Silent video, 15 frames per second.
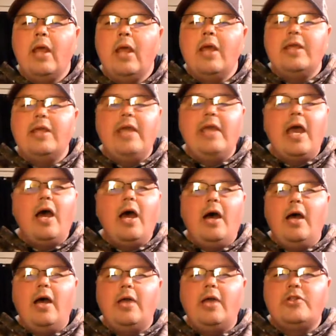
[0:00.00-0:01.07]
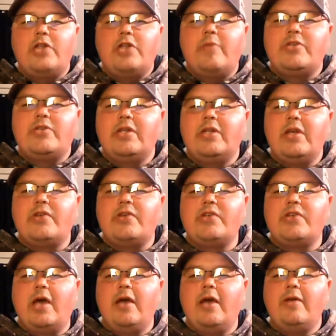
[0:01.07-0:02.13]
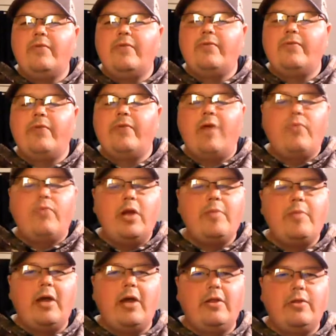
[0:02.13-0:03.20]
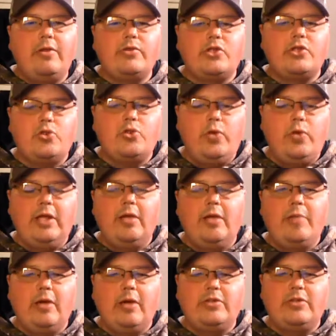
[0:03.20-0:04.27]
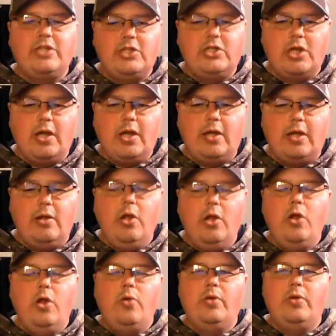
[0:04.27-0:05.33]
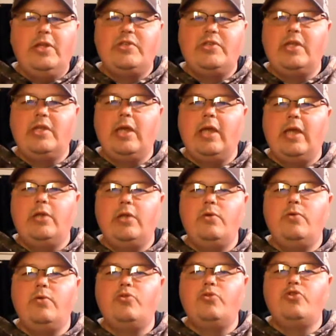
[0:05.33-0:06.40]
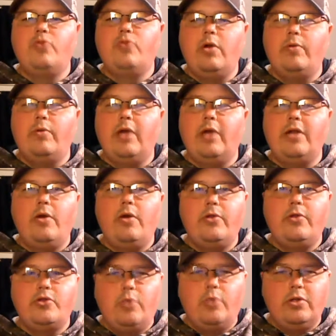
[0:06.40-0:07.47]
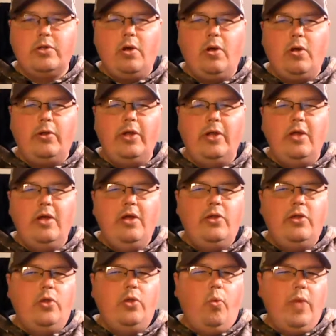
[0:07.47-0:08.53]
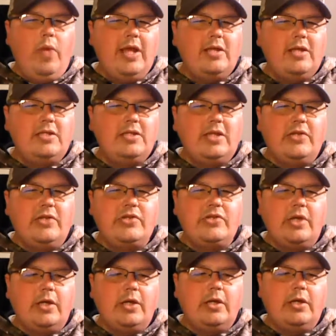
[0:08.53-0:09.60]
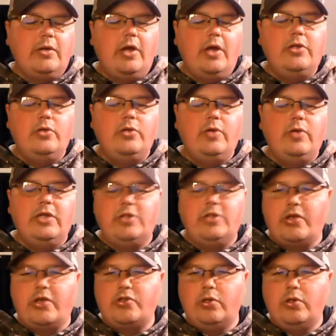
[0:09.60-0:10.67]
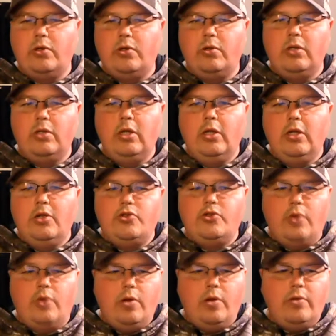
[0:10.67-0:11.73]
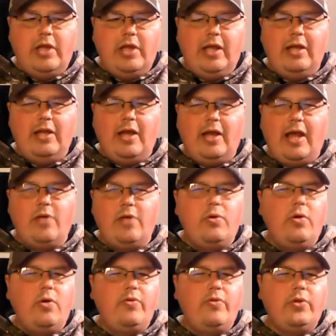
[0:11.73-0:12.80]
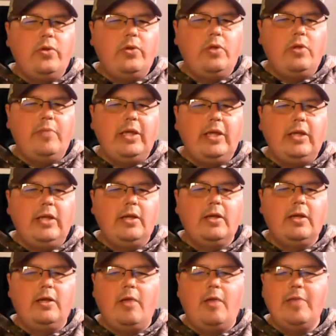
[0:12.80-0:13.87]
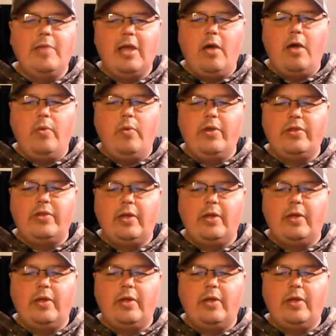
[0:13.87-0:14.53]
yeah, Jameson, yes, I've read about it. There was a tweet about DJI releasing a new drone. I know there's one called the Wind. It's a new industrial drone, and I don't know if they're going to be coming out with